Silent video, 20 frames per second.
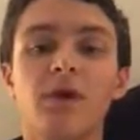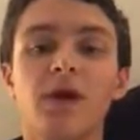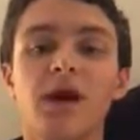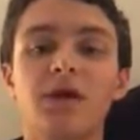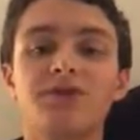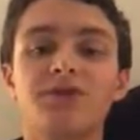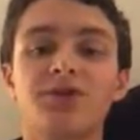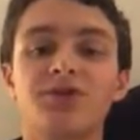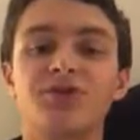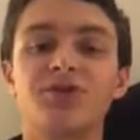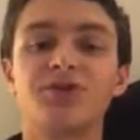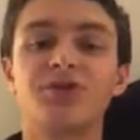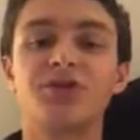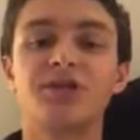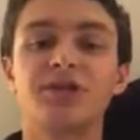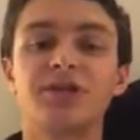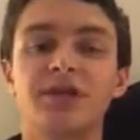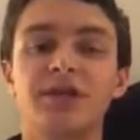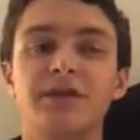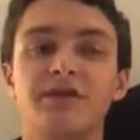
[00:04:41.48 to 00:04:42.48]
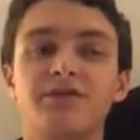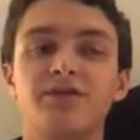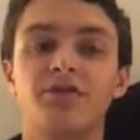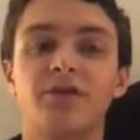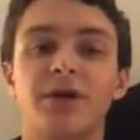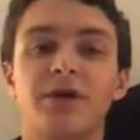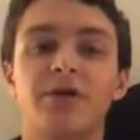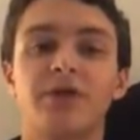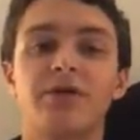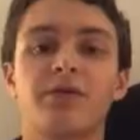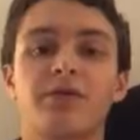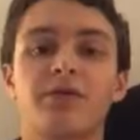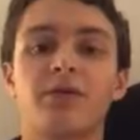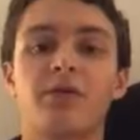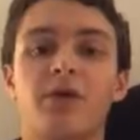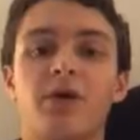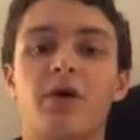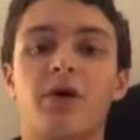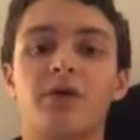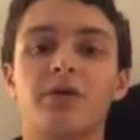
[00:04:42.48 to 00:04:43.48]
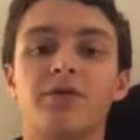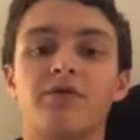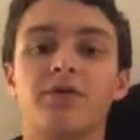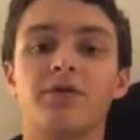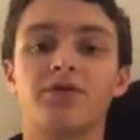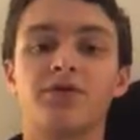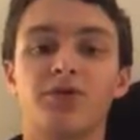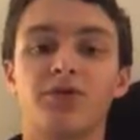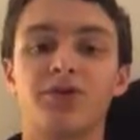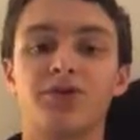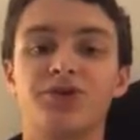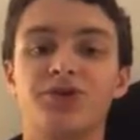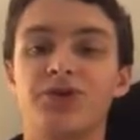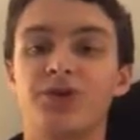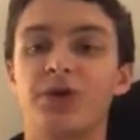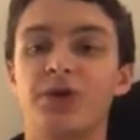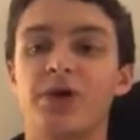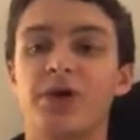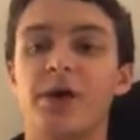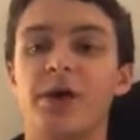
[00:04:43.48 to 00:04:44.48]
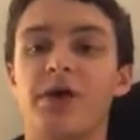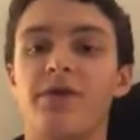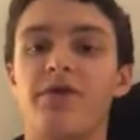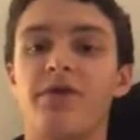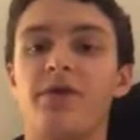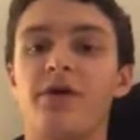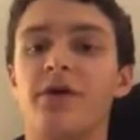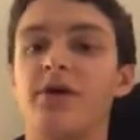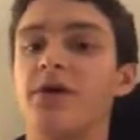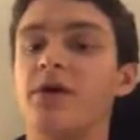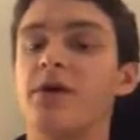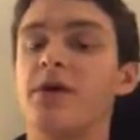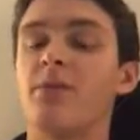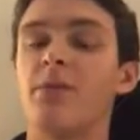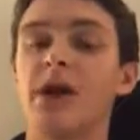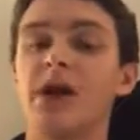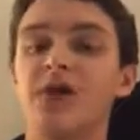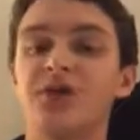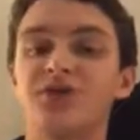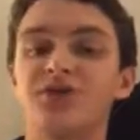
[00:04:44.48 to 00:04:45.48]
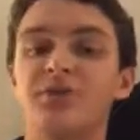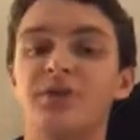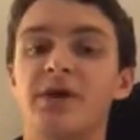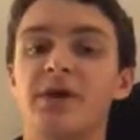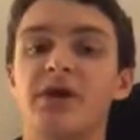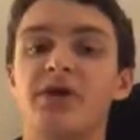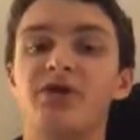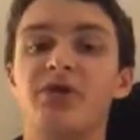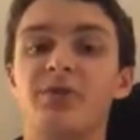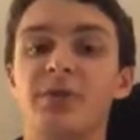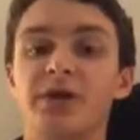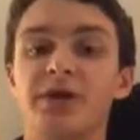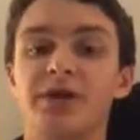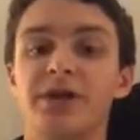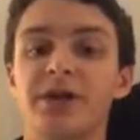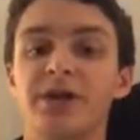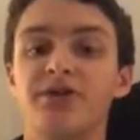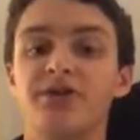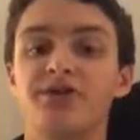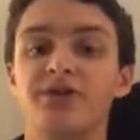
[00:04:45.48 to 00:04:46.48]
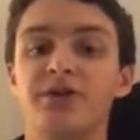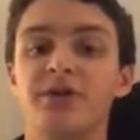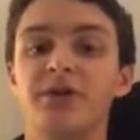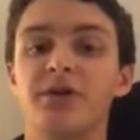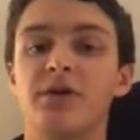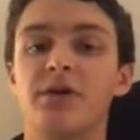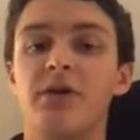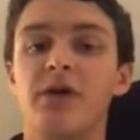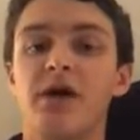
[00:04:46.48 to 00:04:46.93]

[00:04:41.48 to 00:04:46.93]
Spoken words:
And so she just lives with all of the torture and the embarrassment and humiliation.